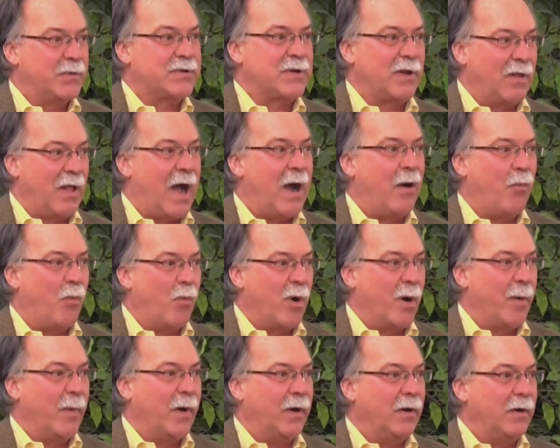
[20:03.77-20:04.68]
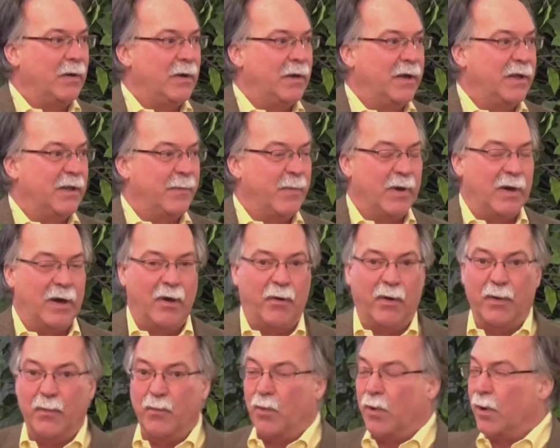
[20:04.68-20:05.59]
was a lot warmer in the
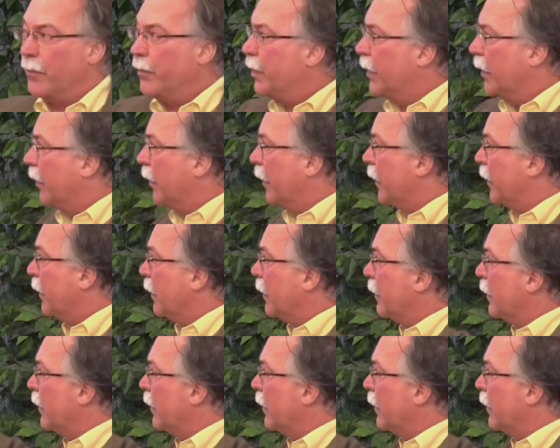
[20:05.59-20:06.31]
Minoan warm period.